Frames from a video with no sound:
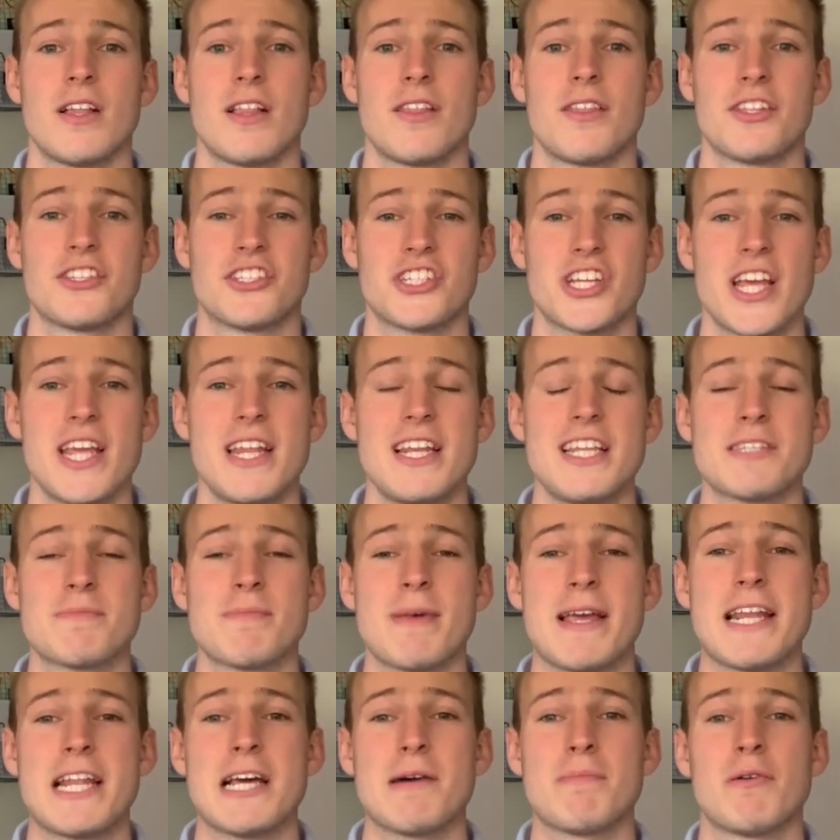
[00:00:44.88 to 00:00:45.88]
The chain is
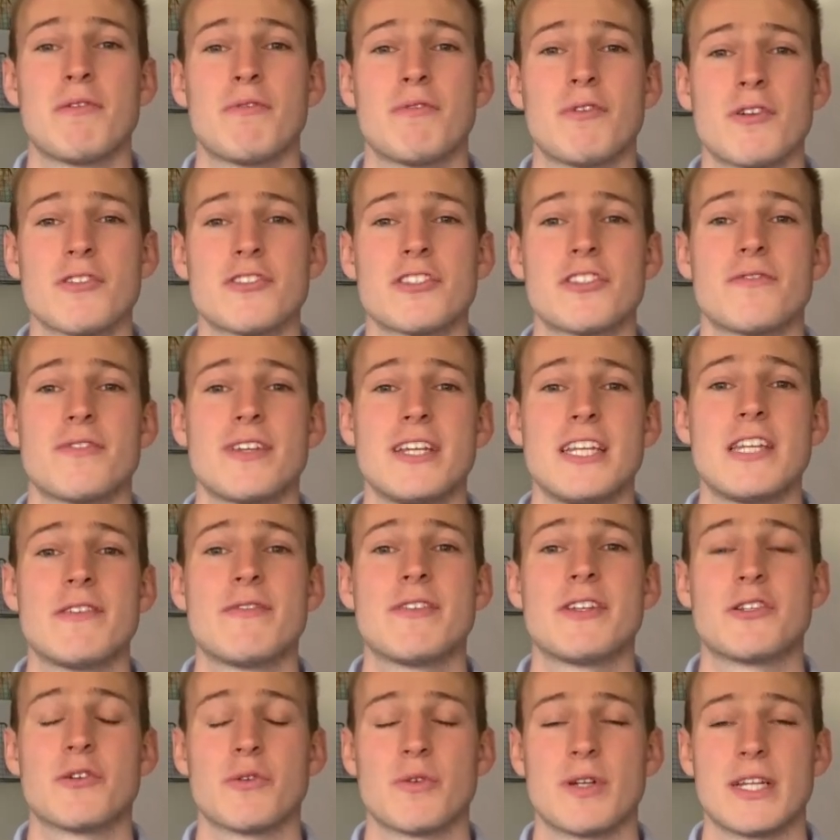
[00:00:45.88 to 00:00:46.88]
made up of lots of
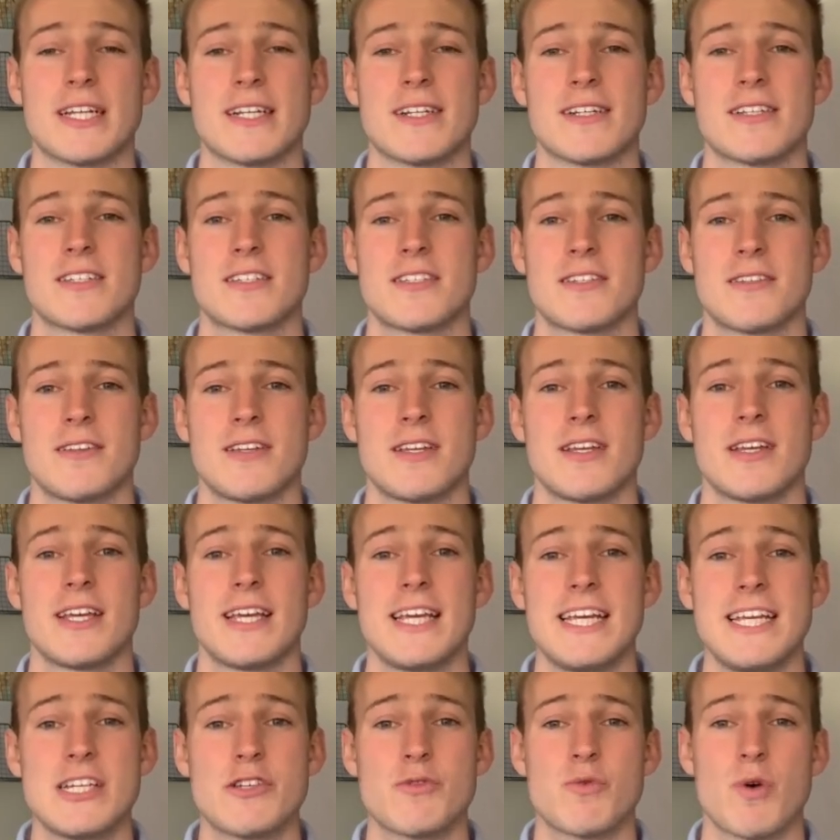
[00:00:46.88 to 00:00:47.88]
individual links,
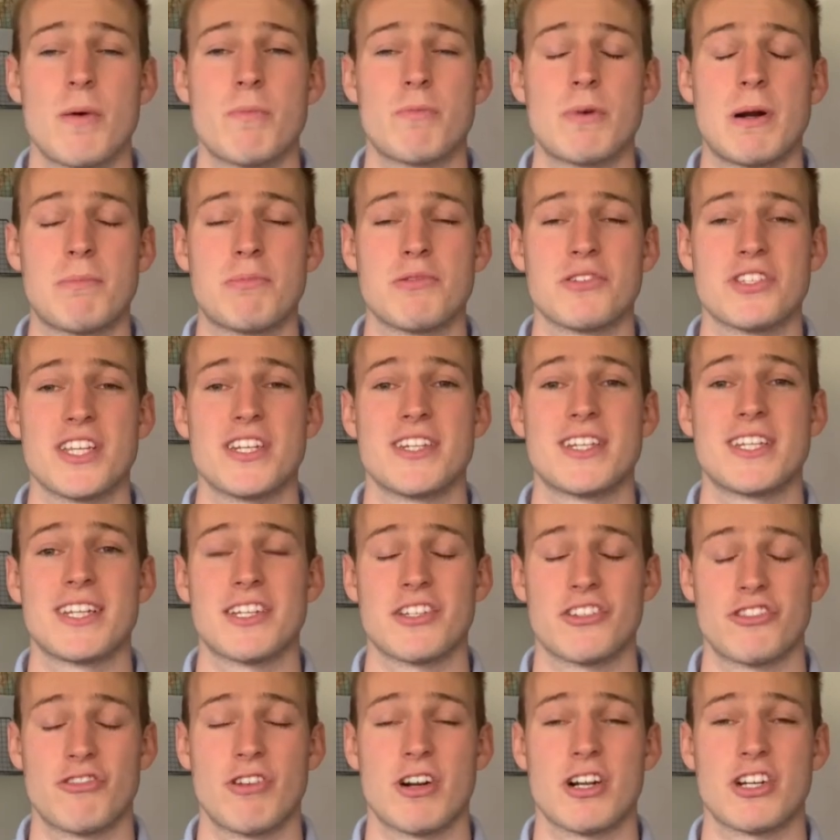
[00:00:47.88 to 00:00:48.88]
each one representing a
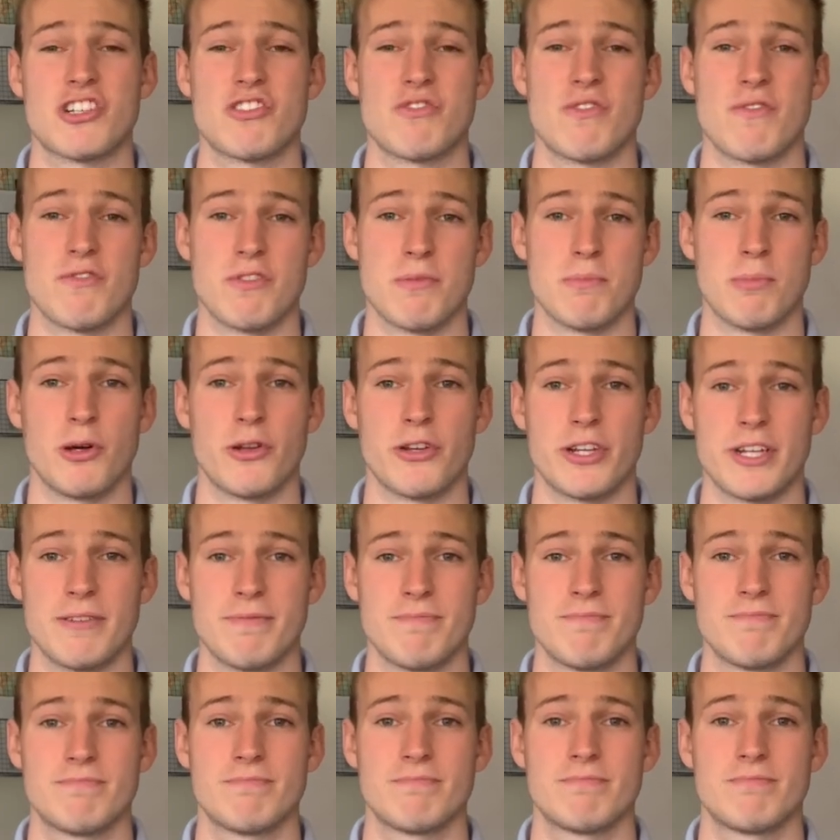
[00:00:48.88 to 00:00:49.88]
structure of the body.
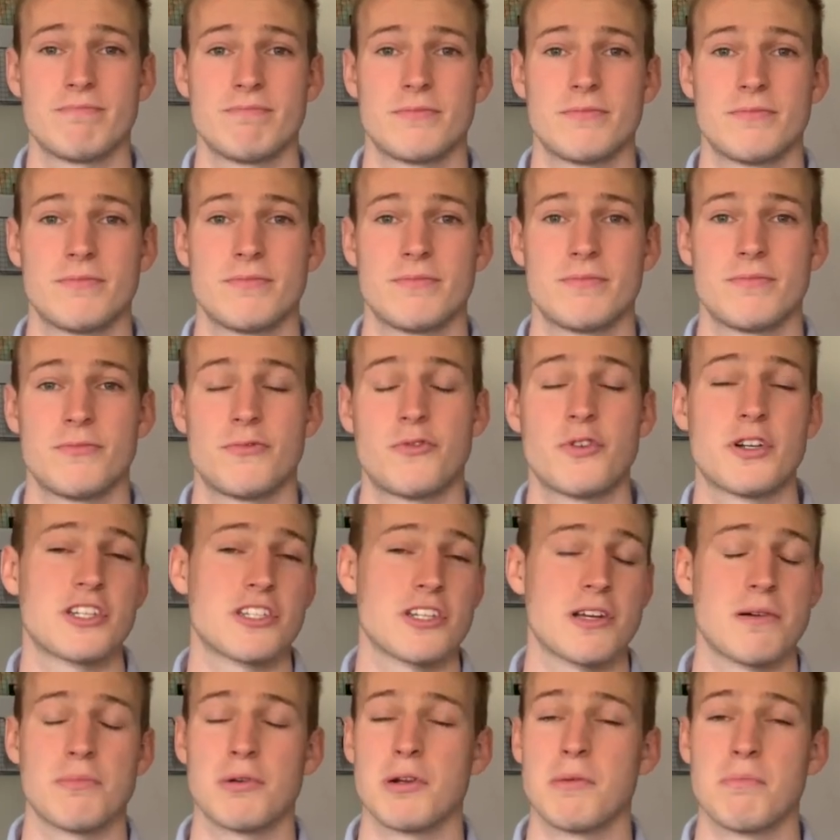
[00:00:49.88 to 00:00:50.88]
For
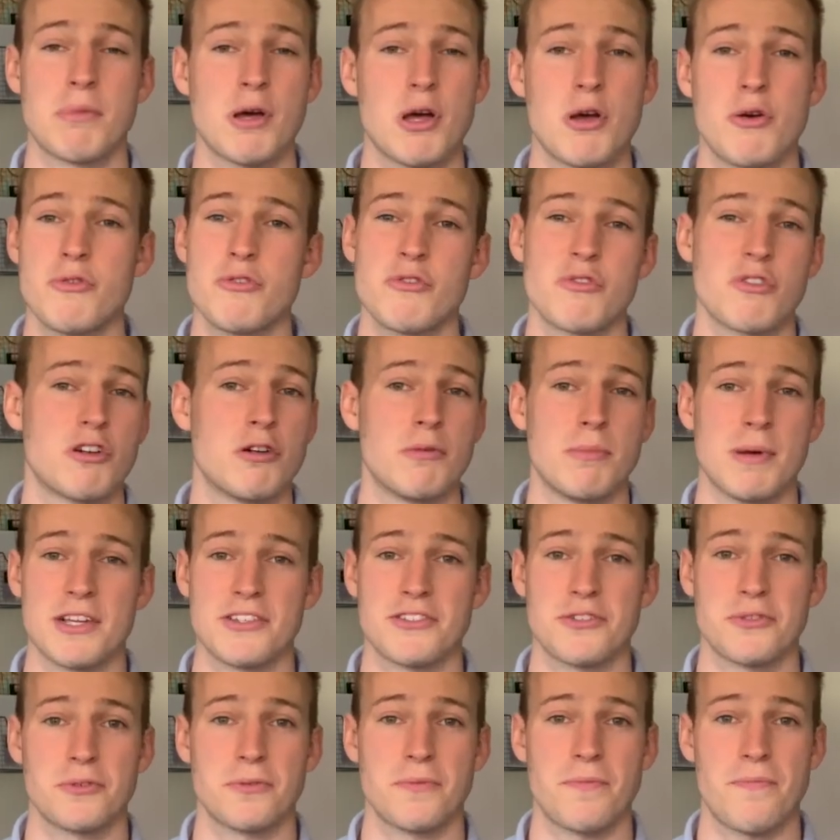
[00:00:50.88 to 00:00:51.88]
example, a bone or a
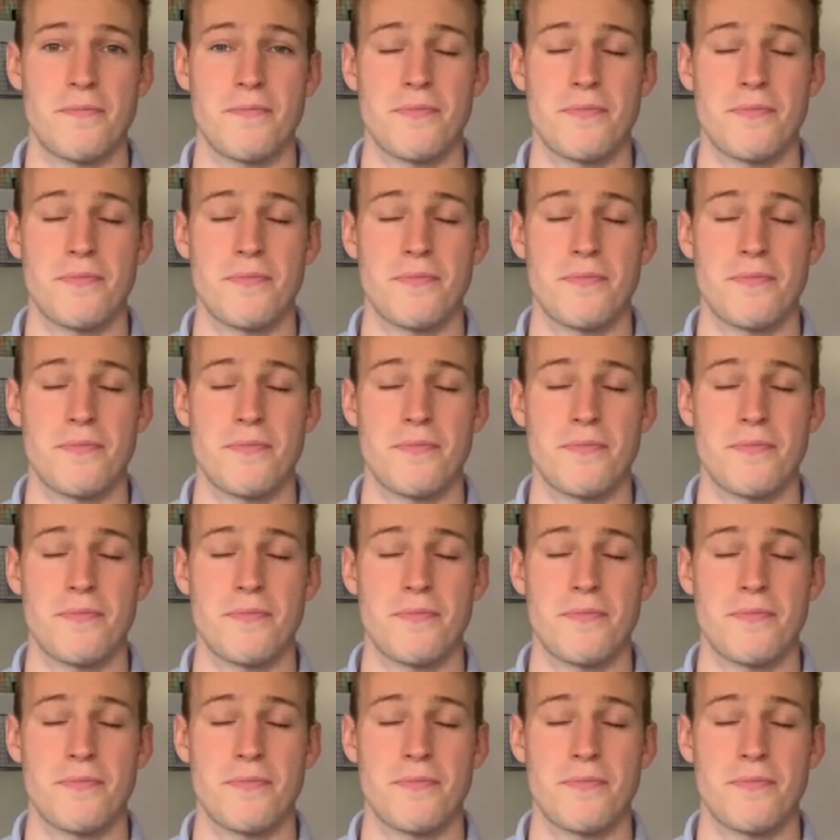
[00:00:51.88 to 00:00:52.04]
muscle.